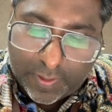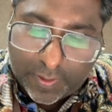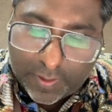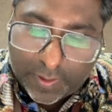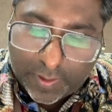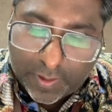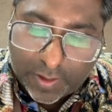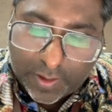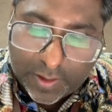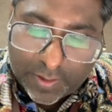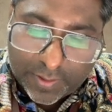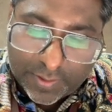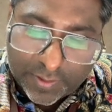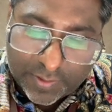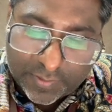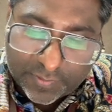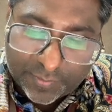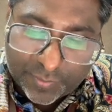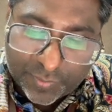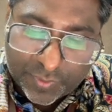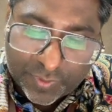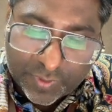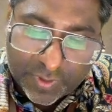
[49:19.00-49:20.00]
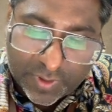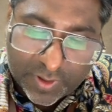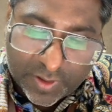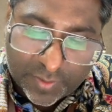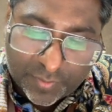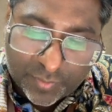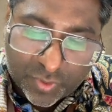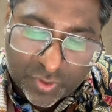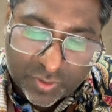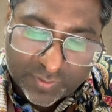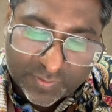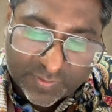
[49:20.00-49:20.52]
Okay, I just put the
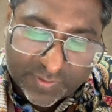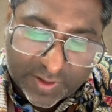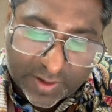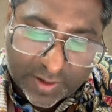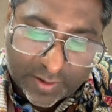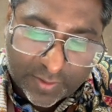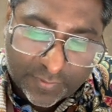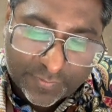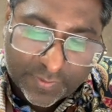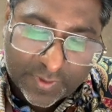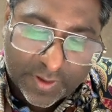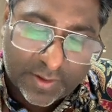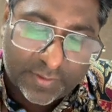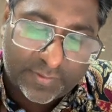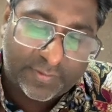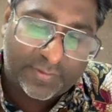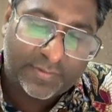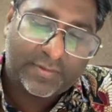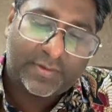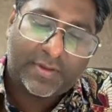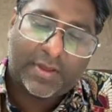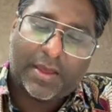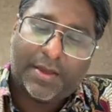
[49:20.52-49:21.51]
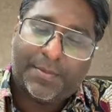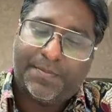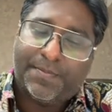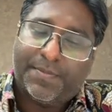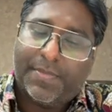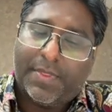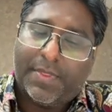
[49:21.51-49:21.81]
bond strength of this, okay,